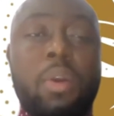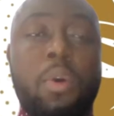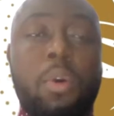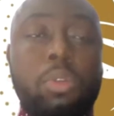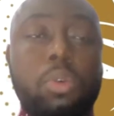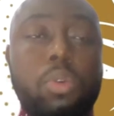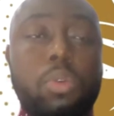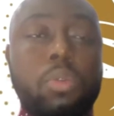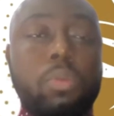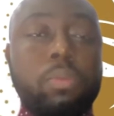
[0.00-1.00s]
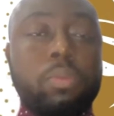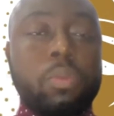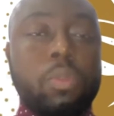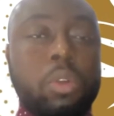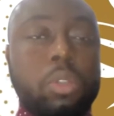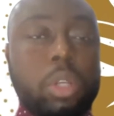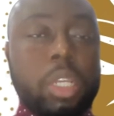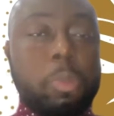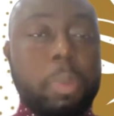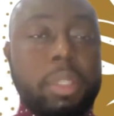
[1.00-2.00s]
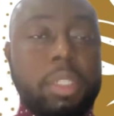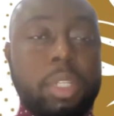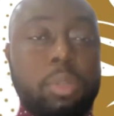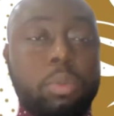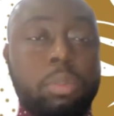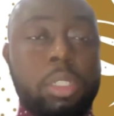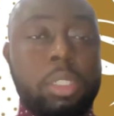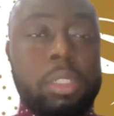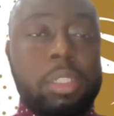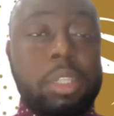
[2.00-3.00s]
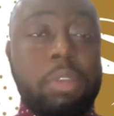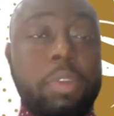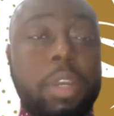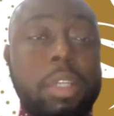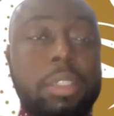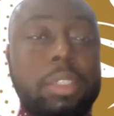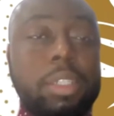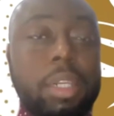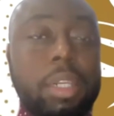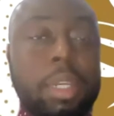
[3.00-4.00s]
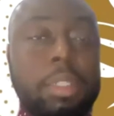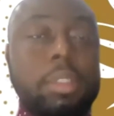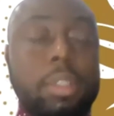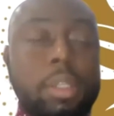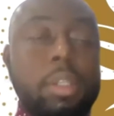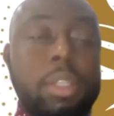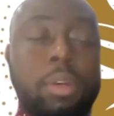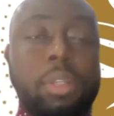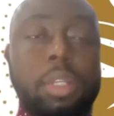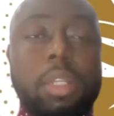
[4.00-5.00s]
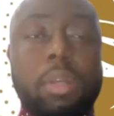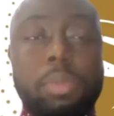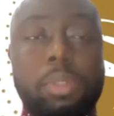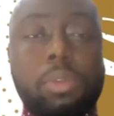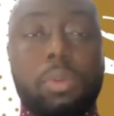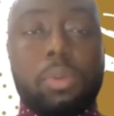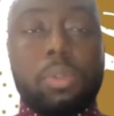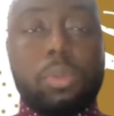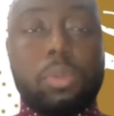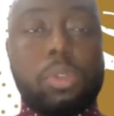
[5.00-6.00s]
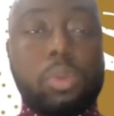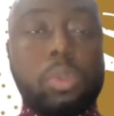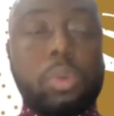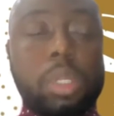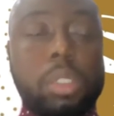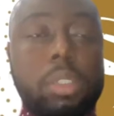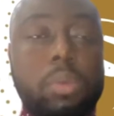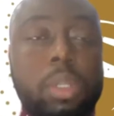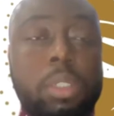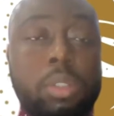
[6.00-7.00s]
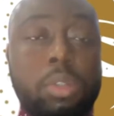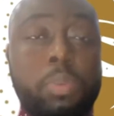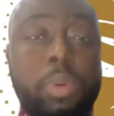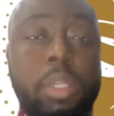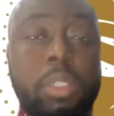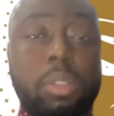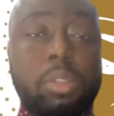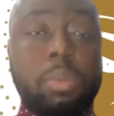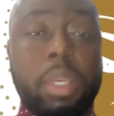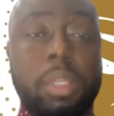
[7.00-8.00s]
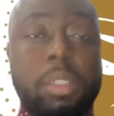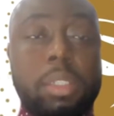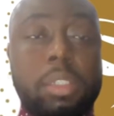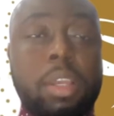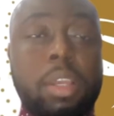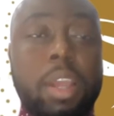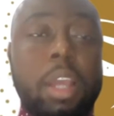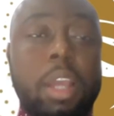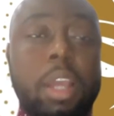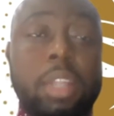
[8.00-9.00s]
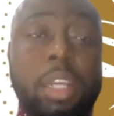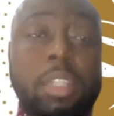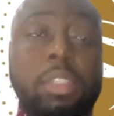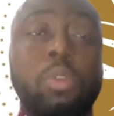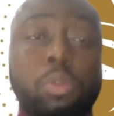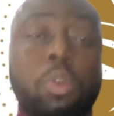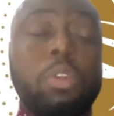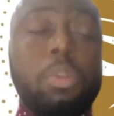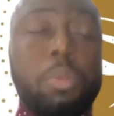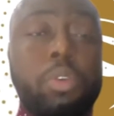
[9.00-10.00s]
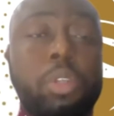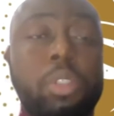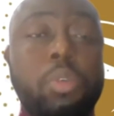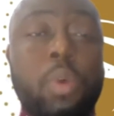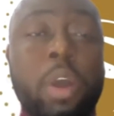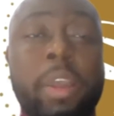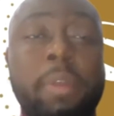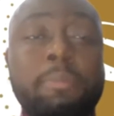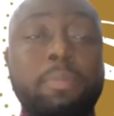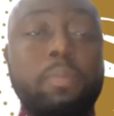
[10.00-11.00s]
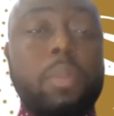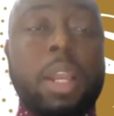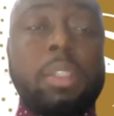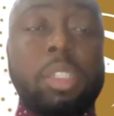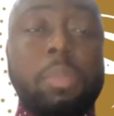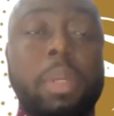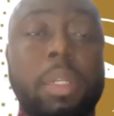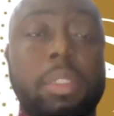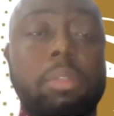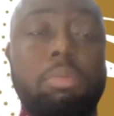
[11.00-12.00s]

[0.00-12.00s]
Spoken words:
although not unexpected, the significant decline year on year that we saw was quite a surprise in some cases. And that's all the more reason why Access Bank's